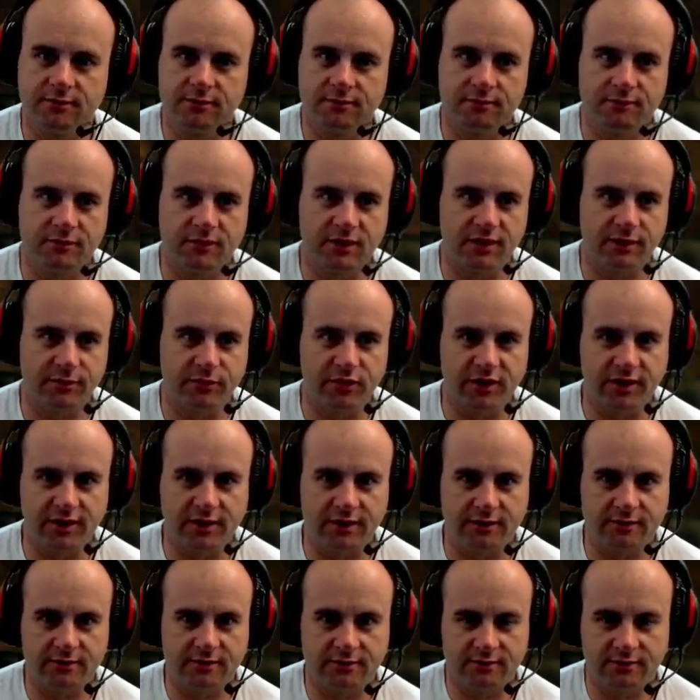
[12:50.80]
My
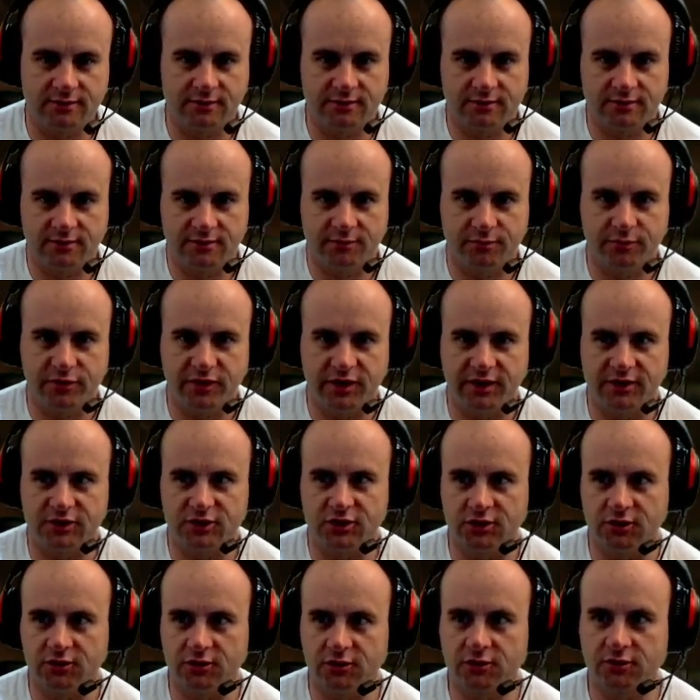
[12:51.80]
bad. Bad
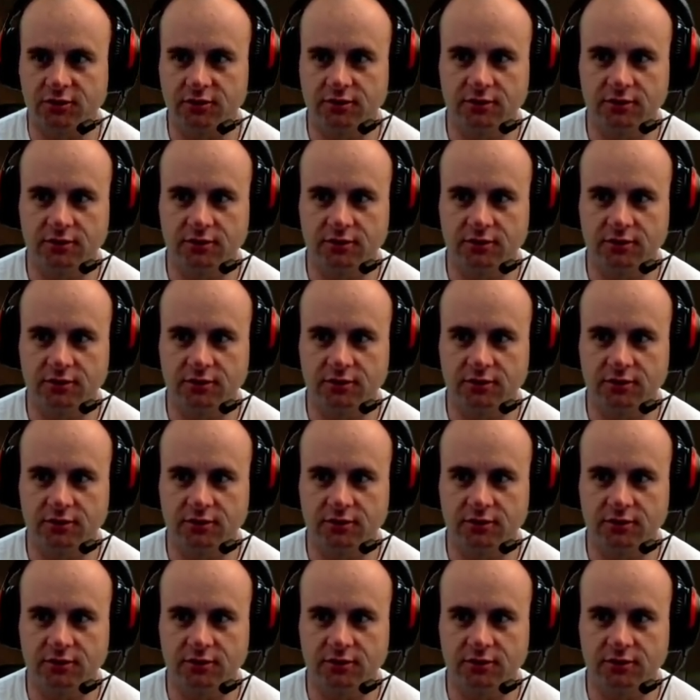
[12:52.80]
joke.